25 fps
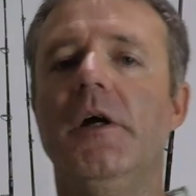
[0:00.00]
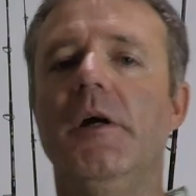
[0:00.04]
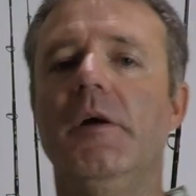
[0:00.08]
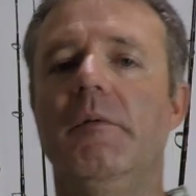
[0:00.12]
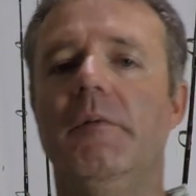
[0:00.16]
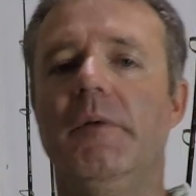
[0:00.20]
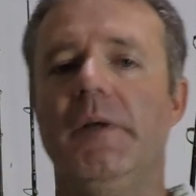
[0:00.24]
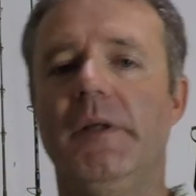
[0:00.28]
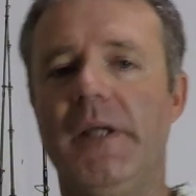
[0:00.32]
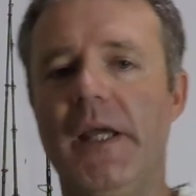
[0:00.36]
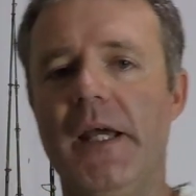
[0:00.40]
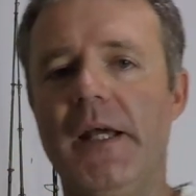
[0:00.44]

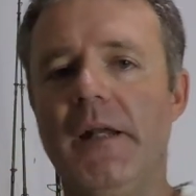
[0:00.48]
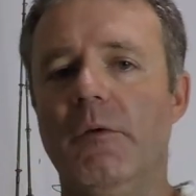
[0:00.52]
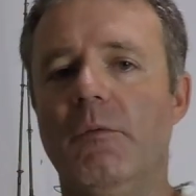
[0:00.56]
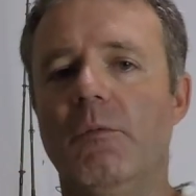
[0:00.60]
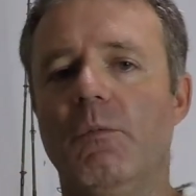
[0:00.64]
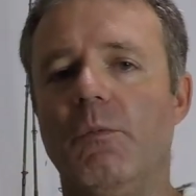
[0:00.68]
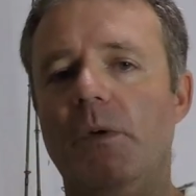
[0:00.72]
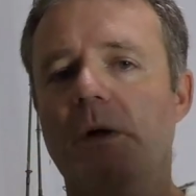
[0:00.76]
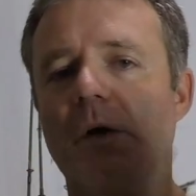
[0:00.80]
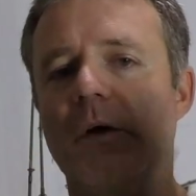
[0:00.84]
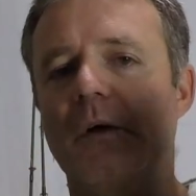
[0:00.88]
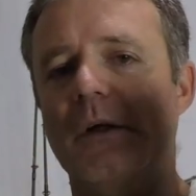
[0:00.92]
Again,
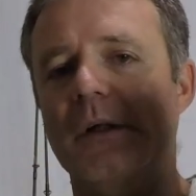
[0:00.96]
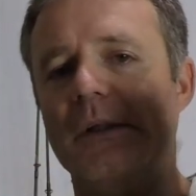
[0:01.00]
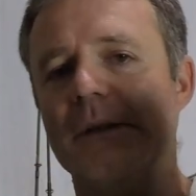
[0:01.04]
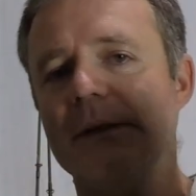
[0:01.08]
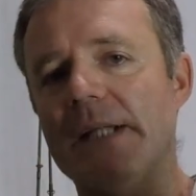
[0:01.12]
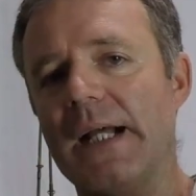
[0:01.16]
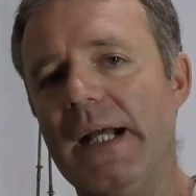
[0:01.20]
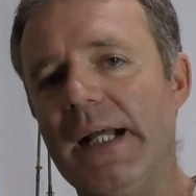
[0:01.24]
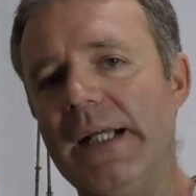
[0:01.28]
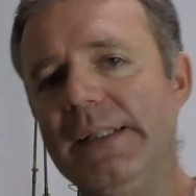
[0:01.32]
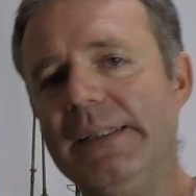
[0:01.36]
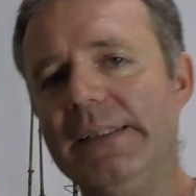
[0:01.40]
we are
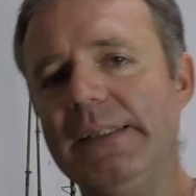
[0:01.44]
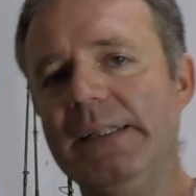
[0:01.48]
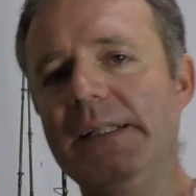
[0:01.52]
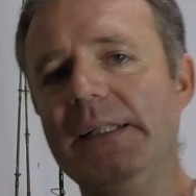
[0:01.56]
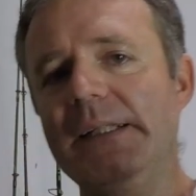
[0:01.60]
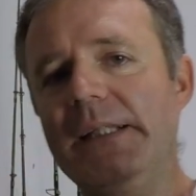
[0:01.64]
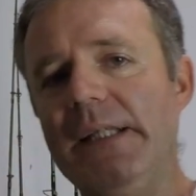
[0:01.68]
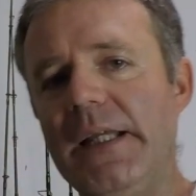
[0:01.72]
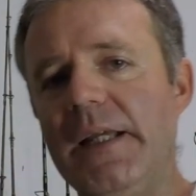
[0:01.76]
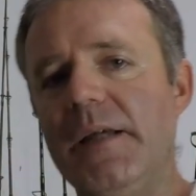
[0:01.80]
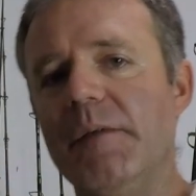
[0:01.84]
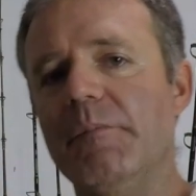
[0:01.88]
enticing
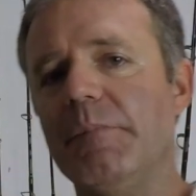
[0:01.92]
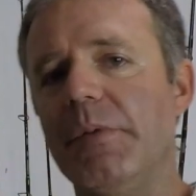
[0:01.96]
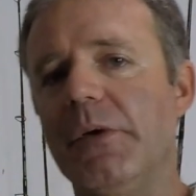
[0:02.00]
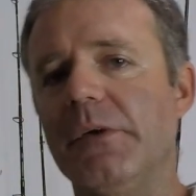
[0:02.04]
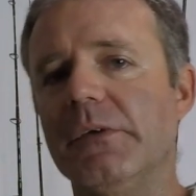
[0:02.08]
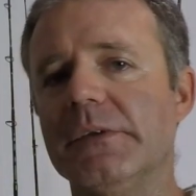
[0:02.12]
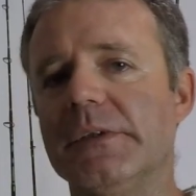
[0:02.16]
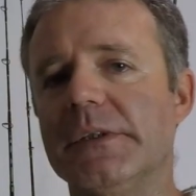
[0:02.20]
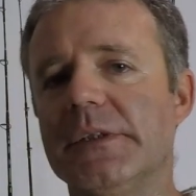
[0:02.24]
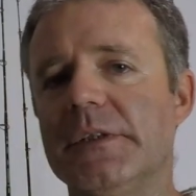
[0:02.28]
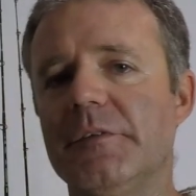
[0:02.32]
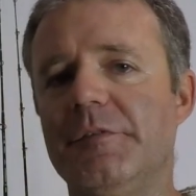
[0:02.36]
the
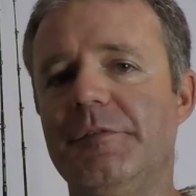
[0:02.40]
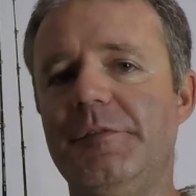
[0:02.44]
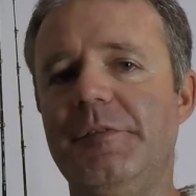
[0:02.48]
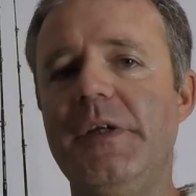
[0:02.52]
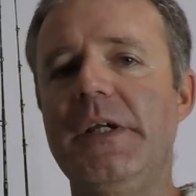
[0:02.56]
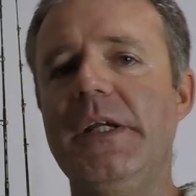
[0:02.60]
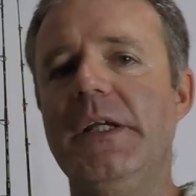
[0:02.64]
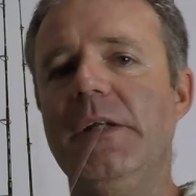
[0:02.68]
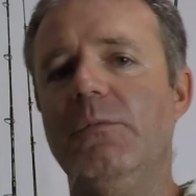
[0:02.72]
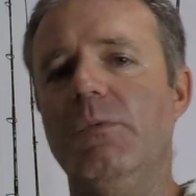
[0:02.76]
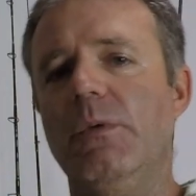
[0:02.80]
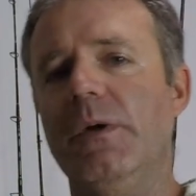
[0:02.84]
impulse to
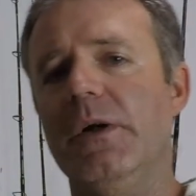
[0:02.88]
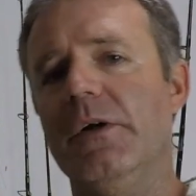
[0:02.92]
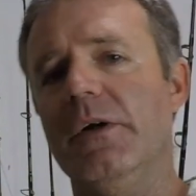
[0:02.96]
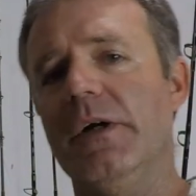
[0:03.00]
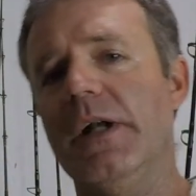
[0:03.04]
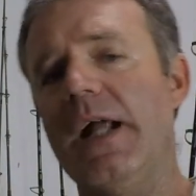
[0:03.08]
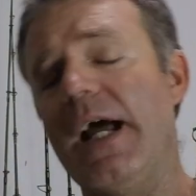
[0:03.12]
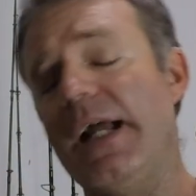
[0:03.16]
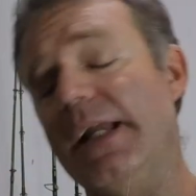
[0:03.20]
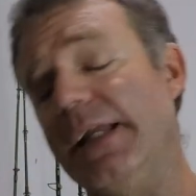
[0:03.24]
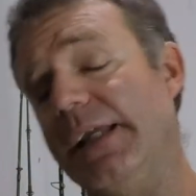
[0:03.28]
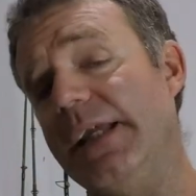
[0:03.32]
feed. We are
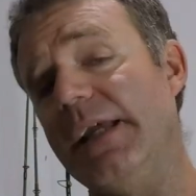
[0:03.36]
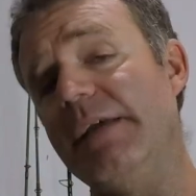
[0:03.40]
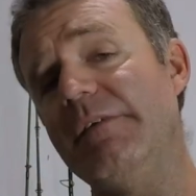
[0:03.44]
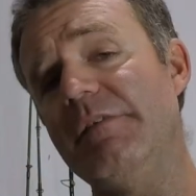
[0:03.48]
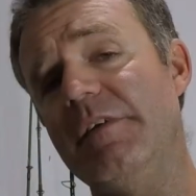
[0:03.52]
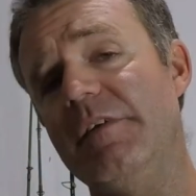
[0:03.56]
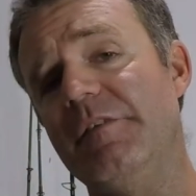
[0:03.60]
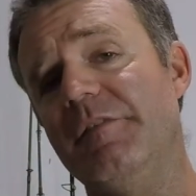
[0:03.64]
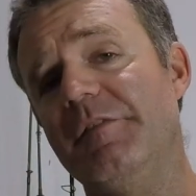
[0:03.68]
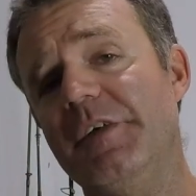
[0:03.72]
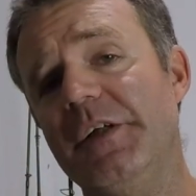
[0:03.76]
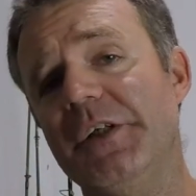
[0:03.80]
not
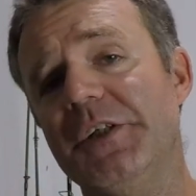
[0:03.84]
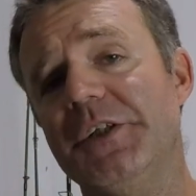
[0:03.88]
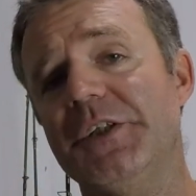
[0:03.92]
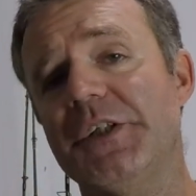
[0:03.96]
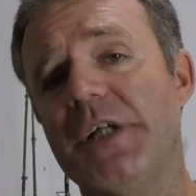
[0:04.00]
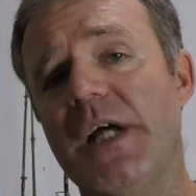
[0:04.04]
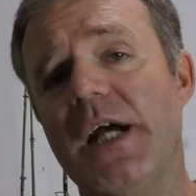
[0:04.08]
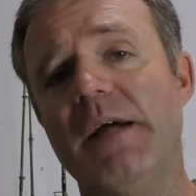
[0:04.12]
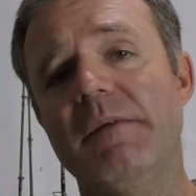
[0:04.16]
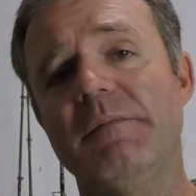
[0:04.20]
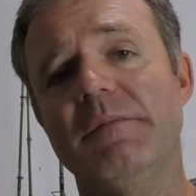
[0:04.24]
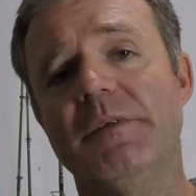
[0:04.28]
giving fish
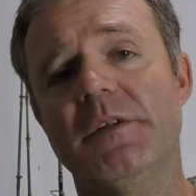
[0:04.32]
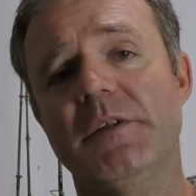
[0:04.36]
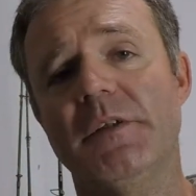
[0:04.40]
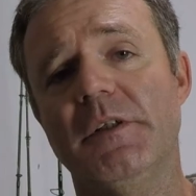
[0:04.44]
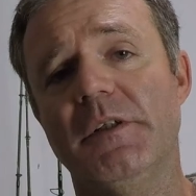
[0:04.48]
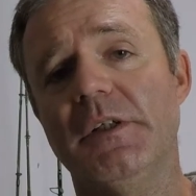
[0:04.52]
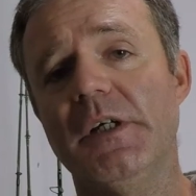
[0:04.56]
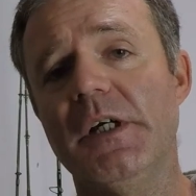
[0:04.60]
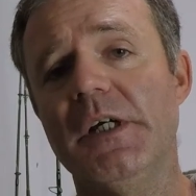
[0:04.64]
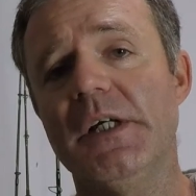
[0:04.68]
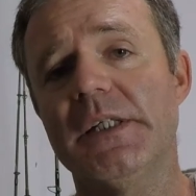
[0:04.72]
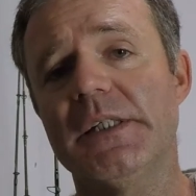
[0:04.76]
time
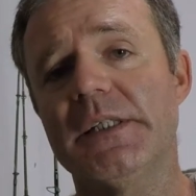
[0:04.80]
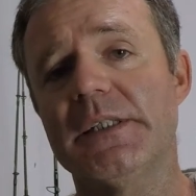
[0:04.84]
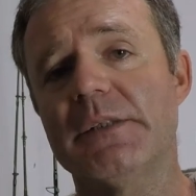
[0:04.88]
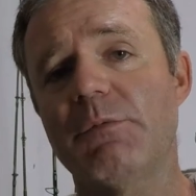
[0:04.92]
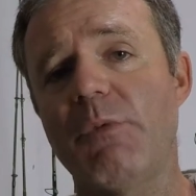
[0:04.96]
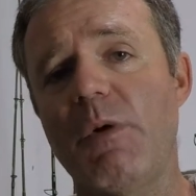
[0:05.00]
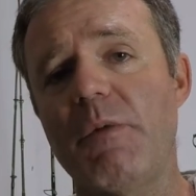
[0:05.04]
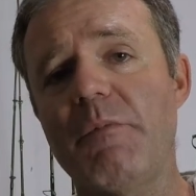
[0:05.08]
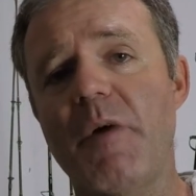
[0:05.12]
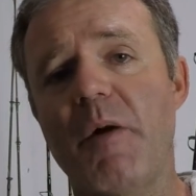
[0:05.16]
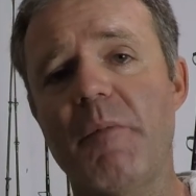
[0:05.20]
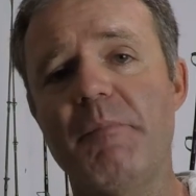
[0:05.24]
to
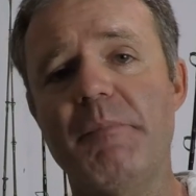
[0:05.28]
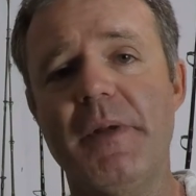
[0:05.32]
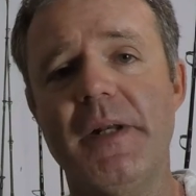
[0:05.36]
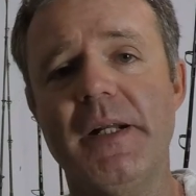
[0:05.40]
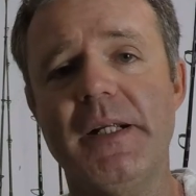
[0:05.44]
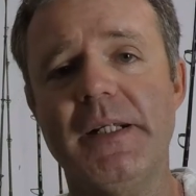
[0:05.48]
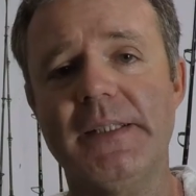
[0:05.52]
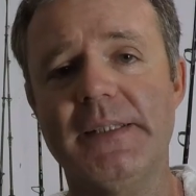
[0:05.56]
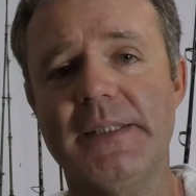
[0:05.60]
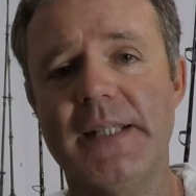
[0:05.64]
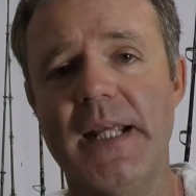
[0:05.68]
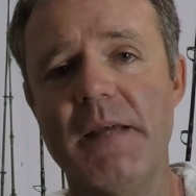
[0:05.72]
swim up and
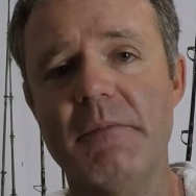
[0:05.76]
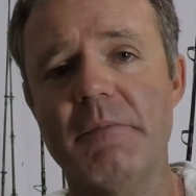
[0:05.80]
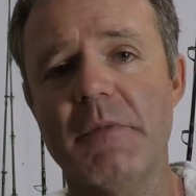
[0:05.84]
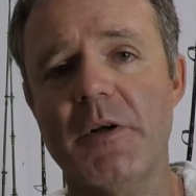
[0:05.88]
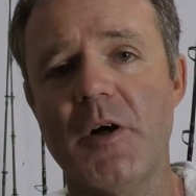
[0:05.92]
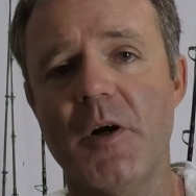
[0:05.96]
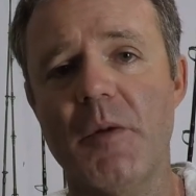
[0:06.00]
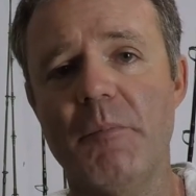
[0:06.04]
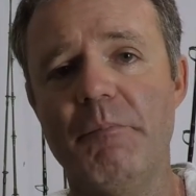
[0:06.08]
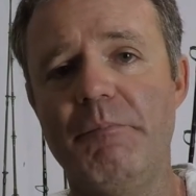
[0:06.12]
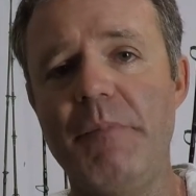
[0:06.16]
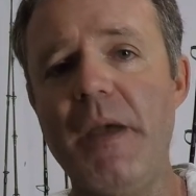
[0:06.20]
examine
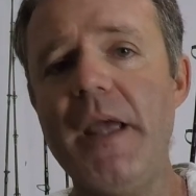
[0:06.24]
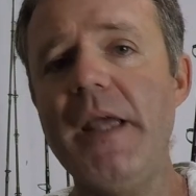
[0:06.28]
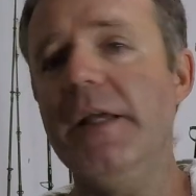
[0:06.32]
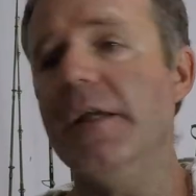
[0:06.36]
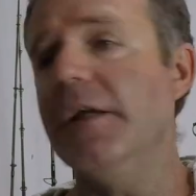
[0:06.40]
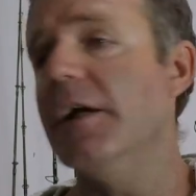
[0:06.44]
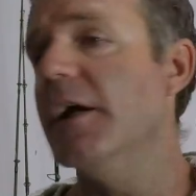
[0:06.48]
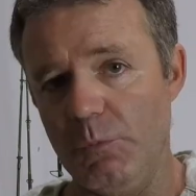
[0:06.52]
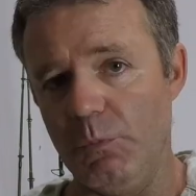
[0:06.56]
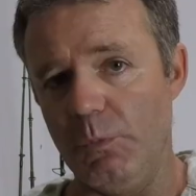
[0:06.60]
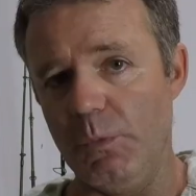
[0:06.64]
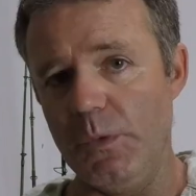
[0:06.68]
our
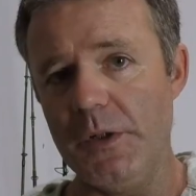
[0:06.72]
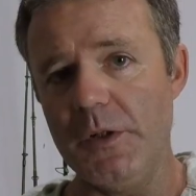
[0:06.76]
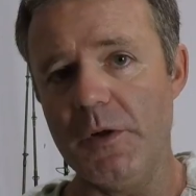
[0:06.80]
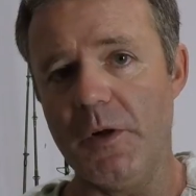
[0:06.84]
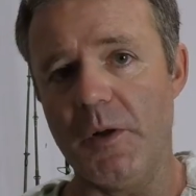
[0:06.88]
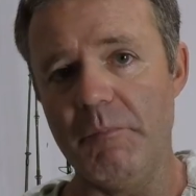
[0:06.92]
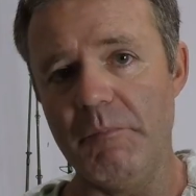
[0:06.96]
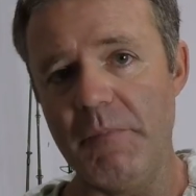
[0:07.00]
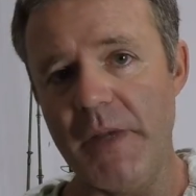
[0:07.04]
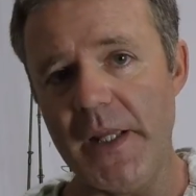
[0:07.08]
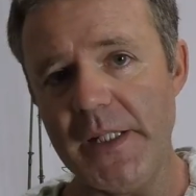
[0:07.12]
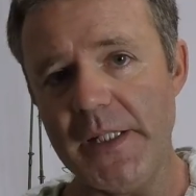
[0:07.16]
bait. We
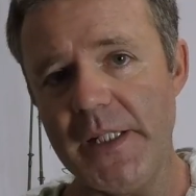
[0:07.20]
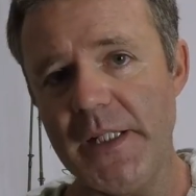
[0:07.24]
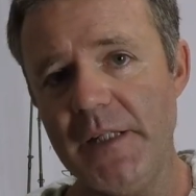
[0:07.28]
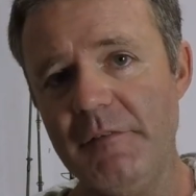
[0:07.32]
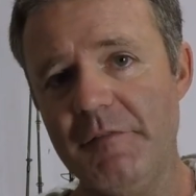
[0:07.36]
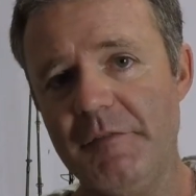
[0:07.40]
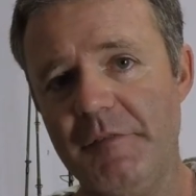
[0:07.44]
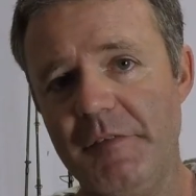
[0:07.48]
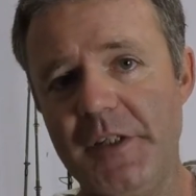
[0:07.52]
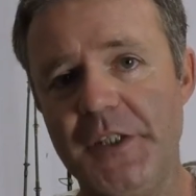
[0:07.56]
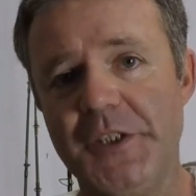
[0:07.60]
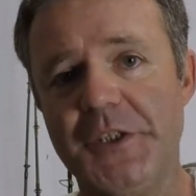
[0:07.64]
are making
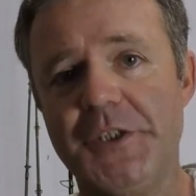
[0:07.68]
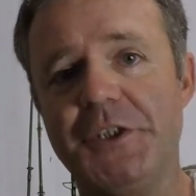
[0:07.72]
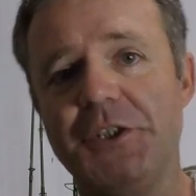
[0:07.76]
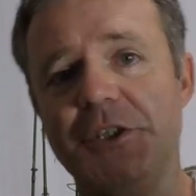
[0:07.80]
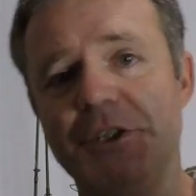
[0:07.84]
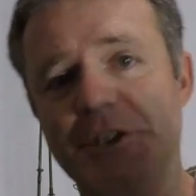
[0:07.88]
fish